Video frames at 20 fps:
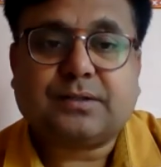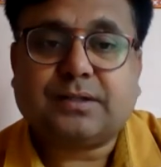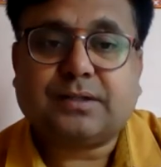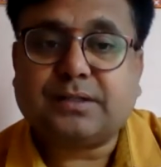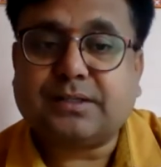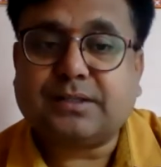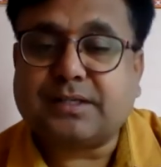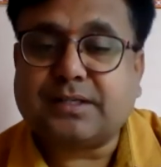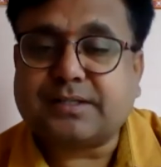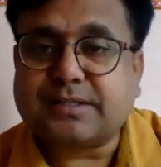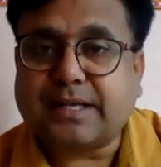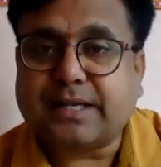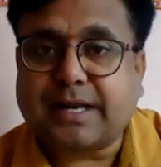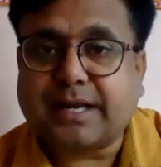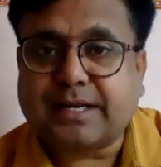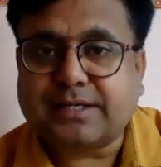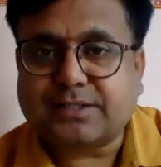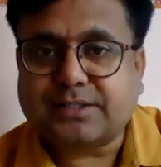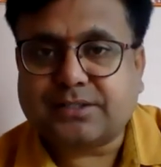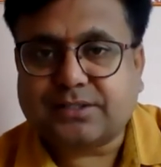in the
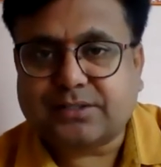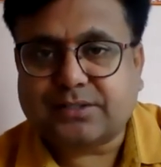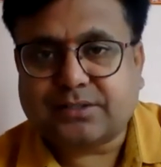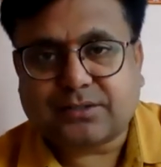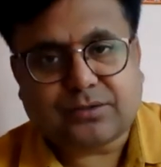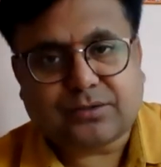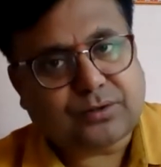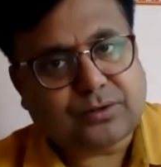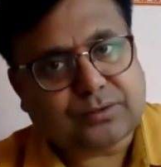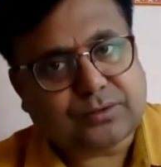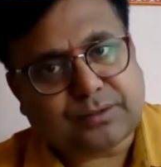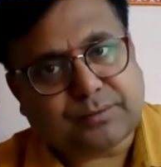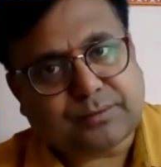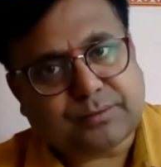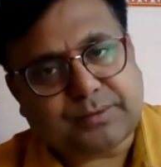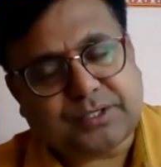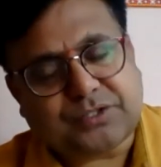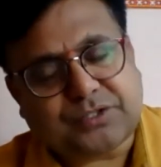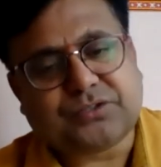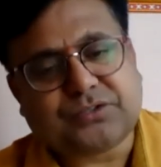sand on the
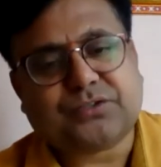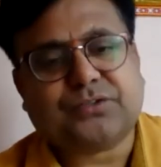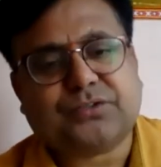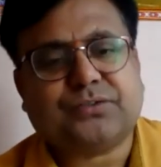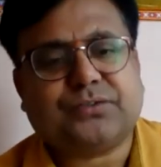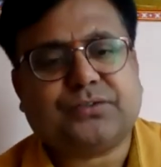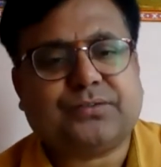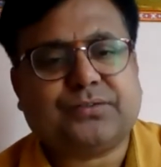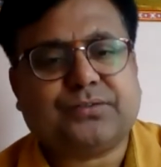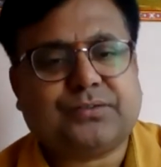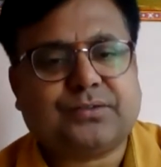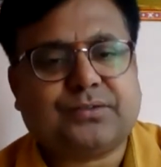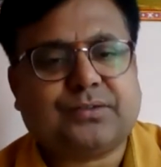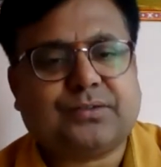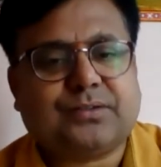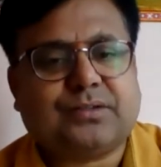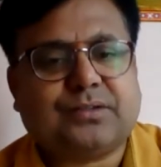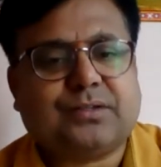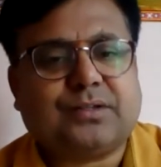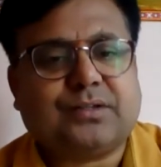beach.
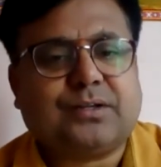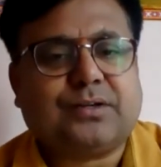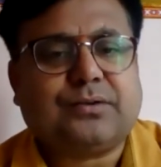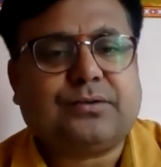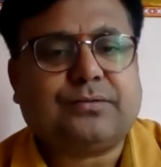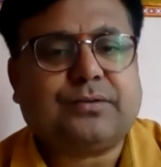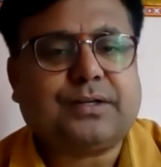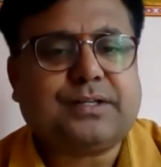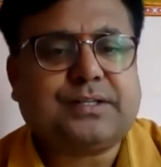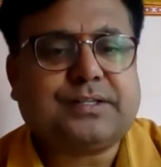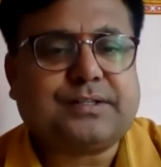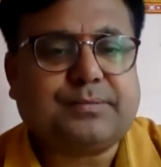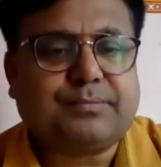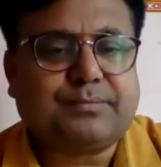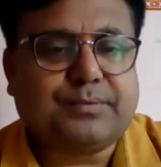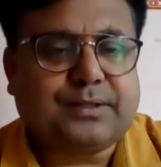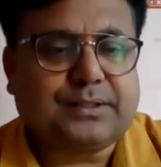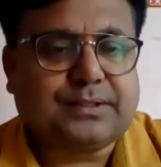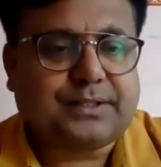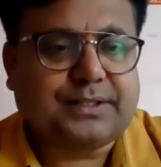Very
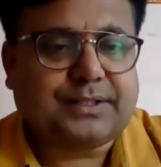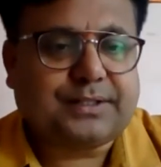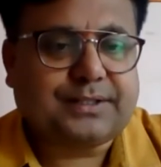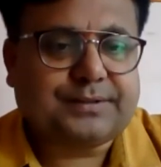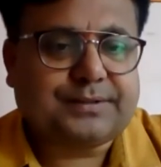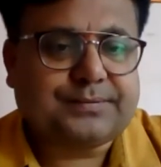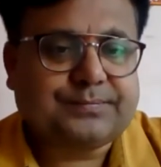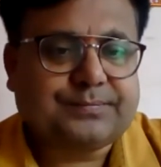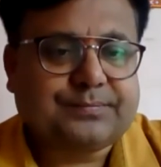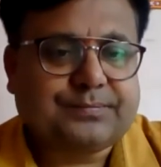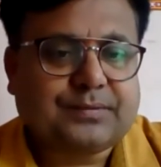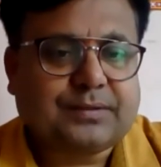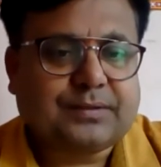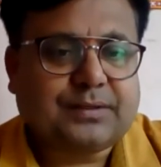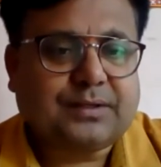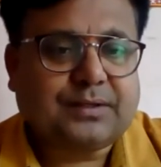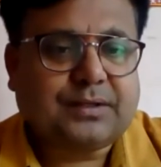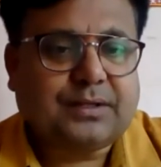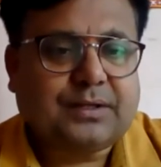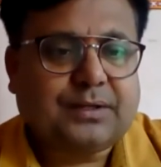simple thing.
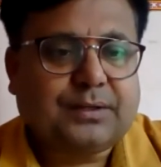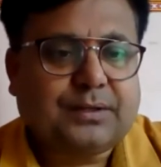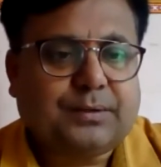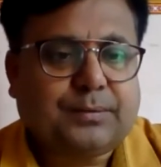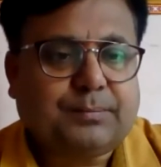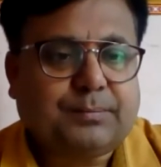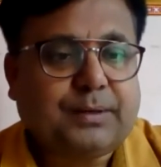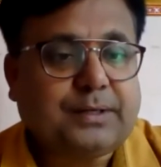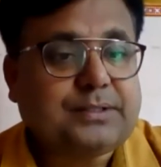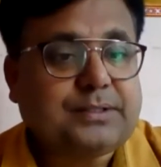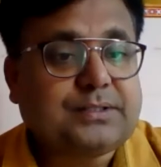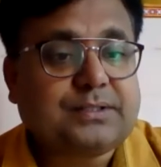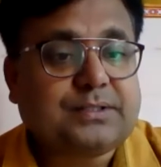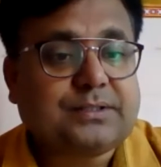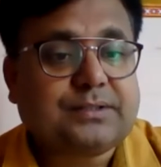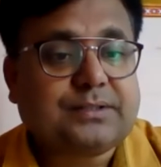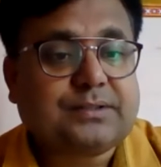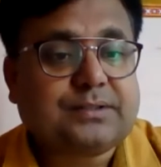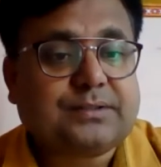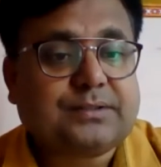But
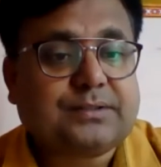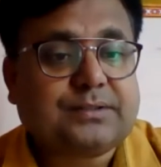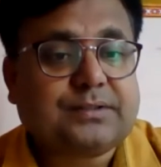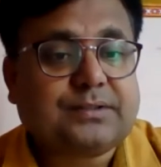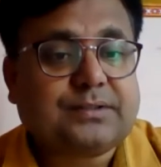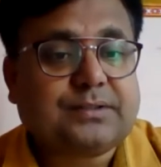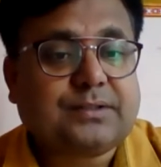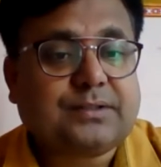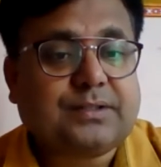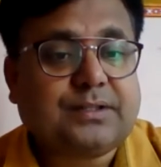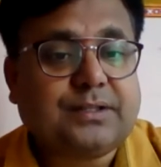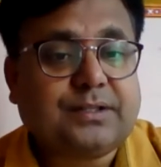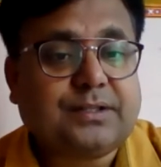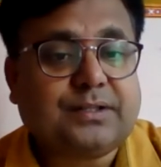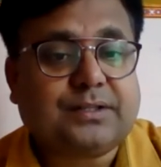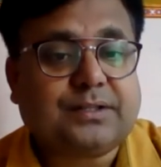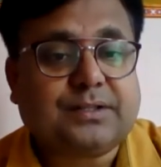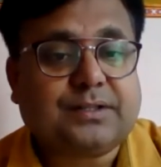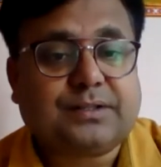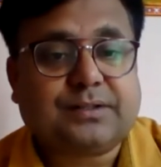
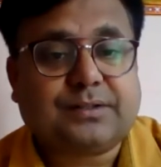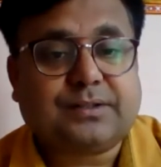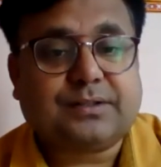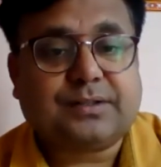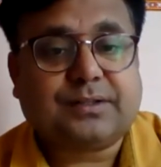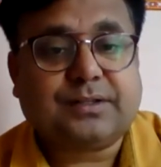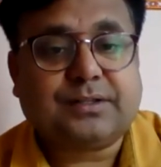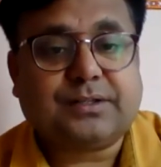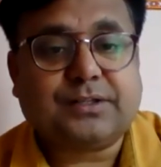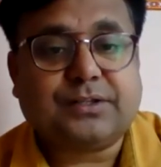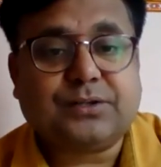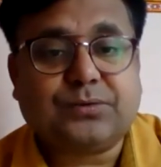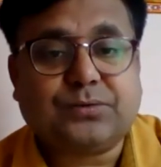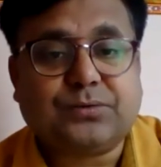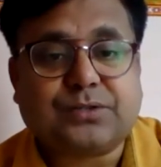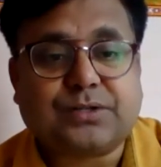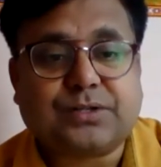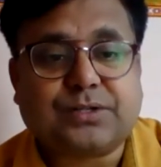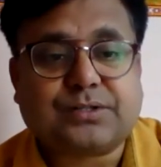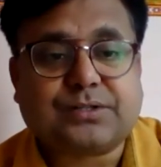here it
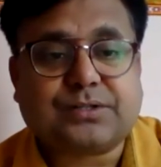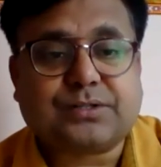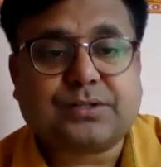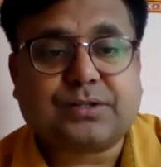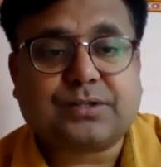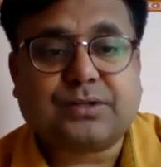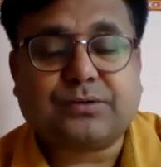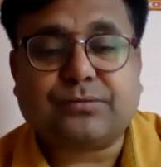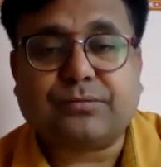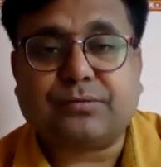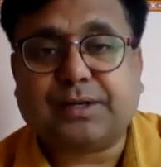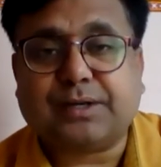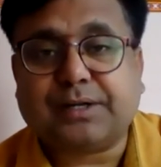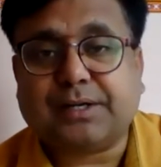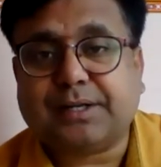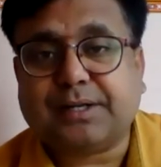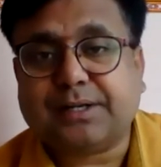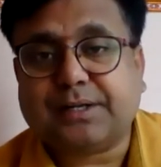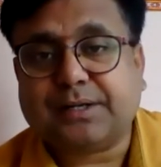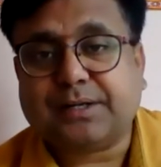gives us a
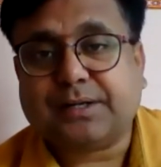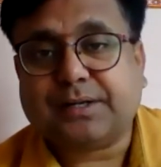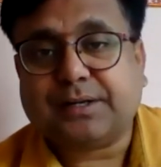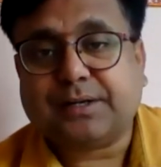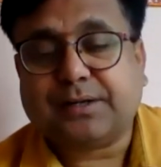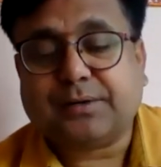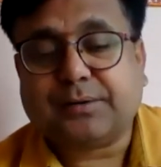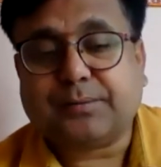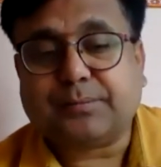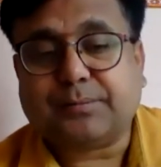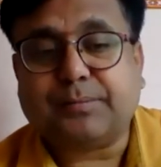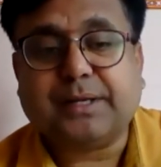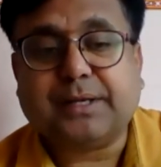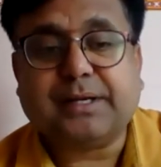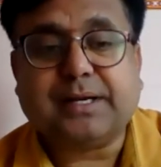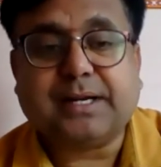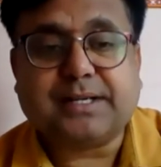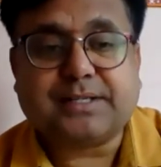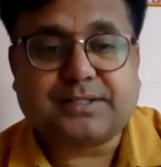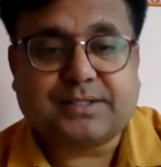very big
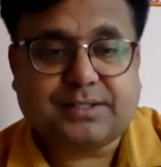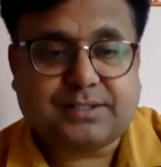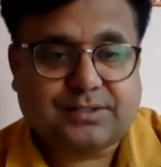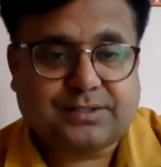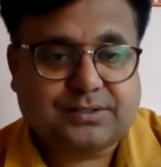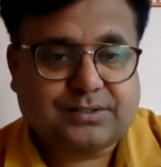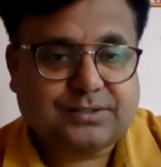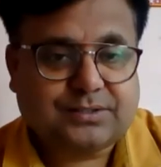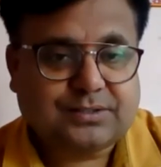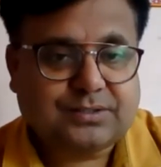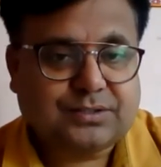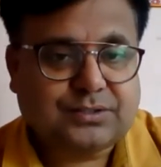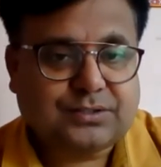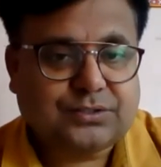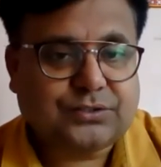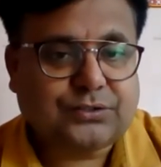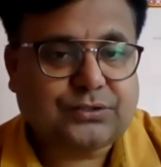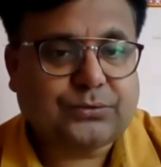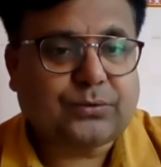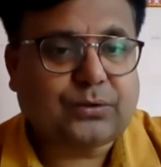lesson
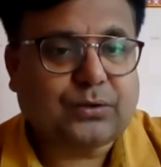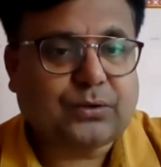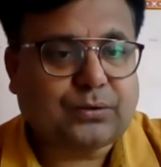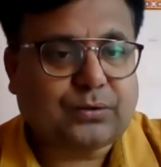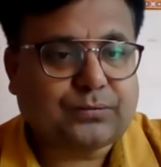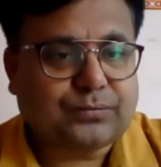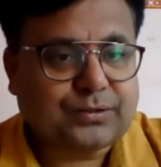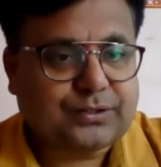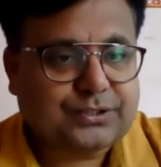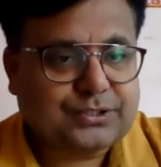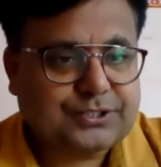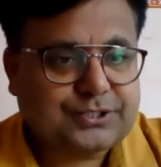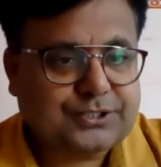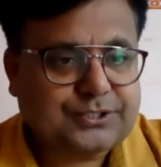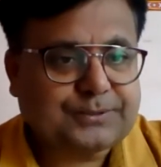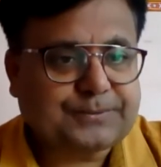to all of us.